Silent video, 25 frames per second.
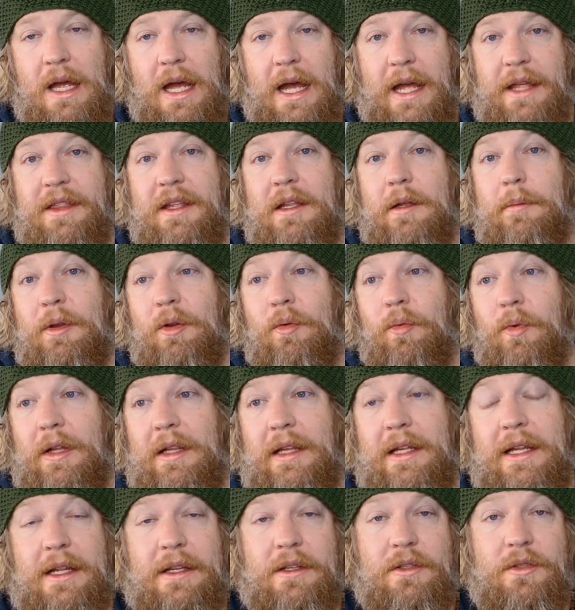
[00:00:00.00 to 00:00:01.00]
I think it'd be
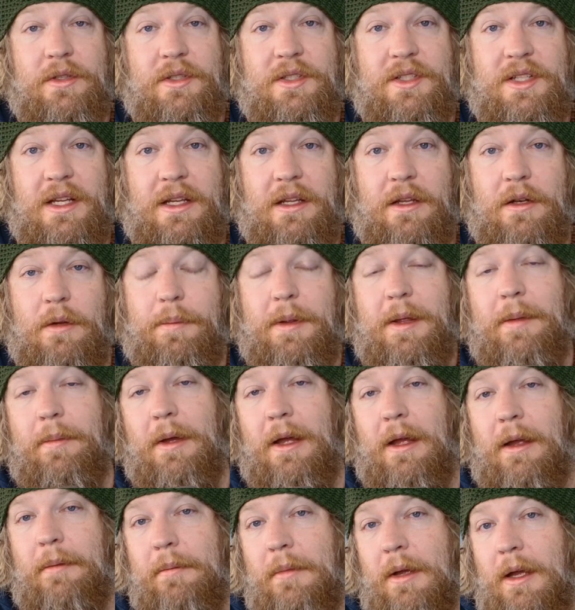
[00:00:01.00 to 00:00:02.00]
really interesting. You know, people.
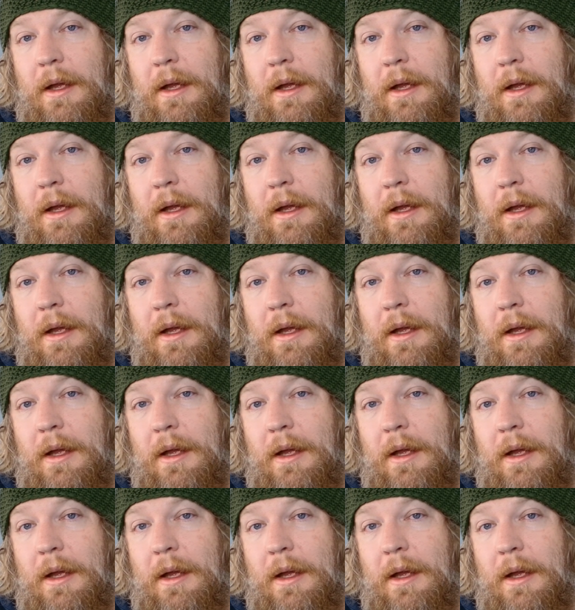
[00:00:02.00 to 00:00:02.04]
I'm,